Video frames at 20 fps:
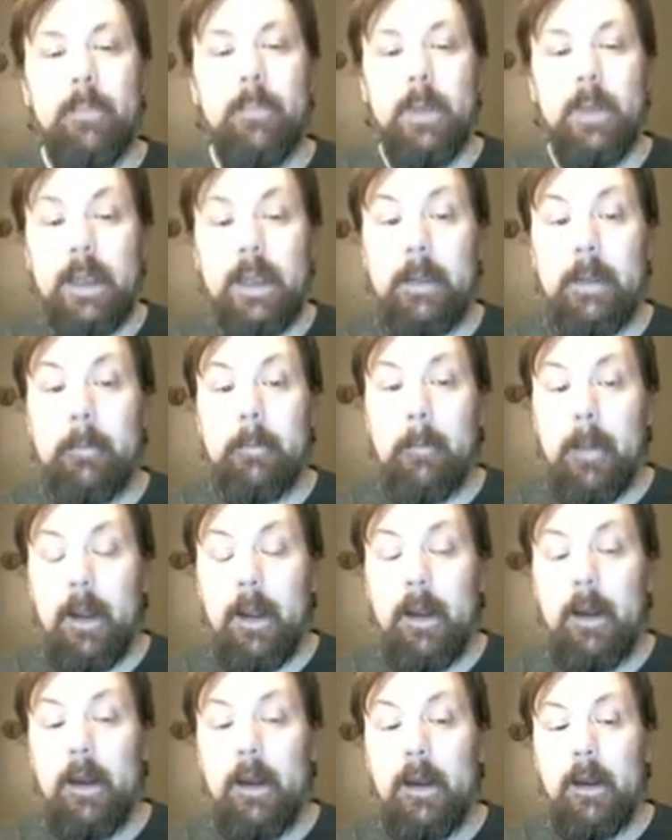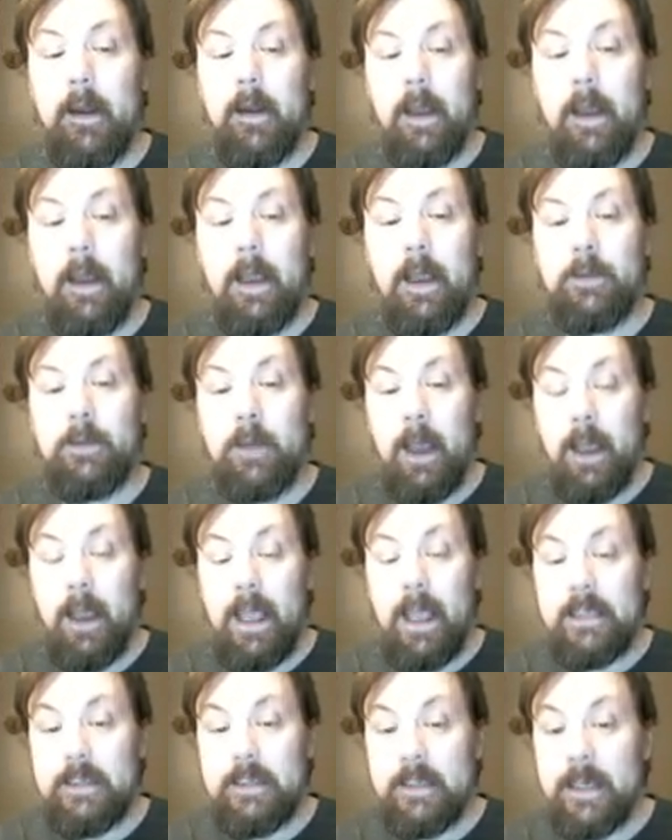Again, I
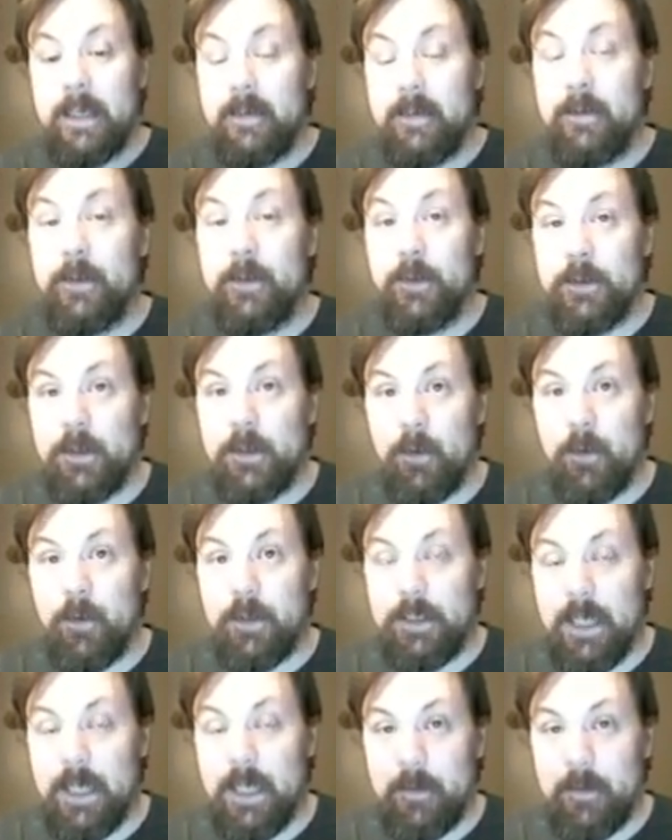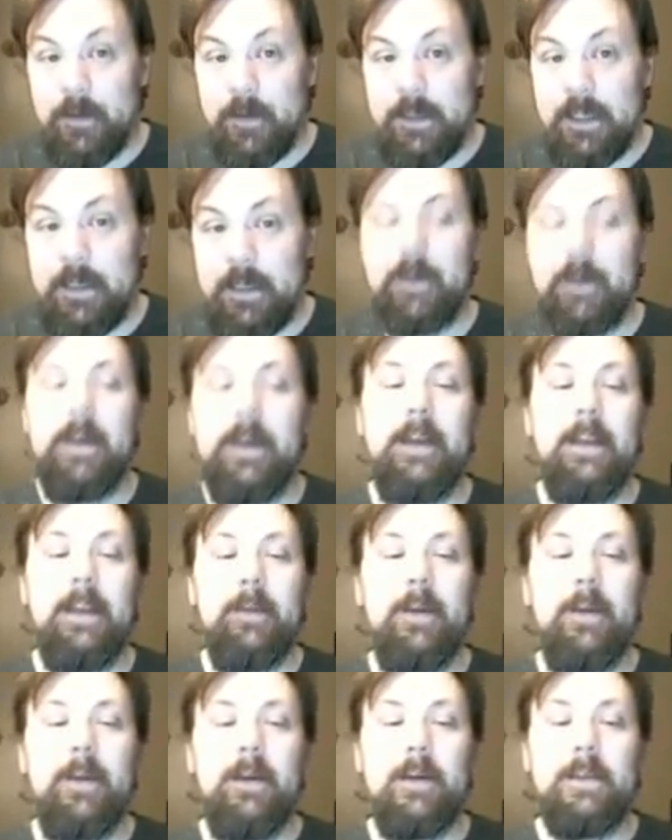hesitated to use the word chapters at the beginning
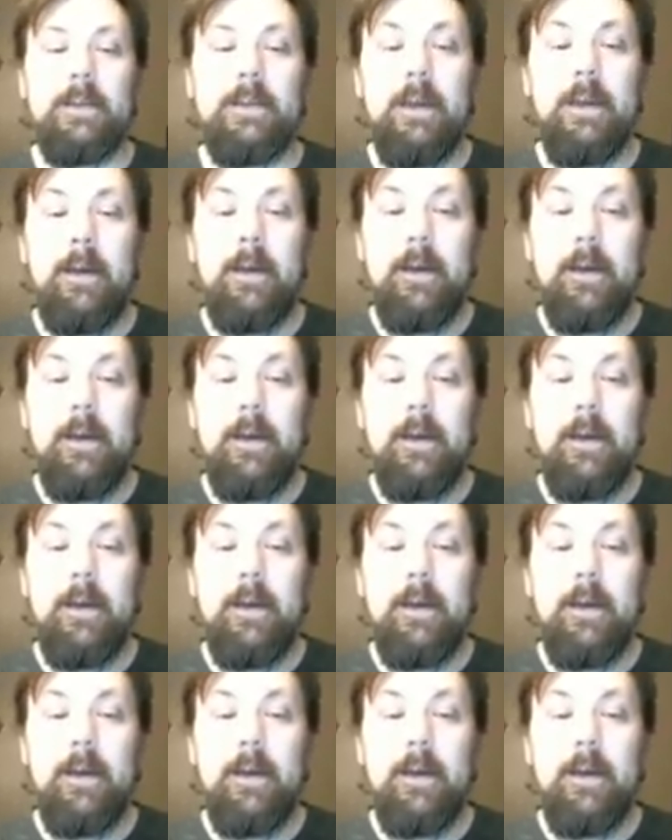because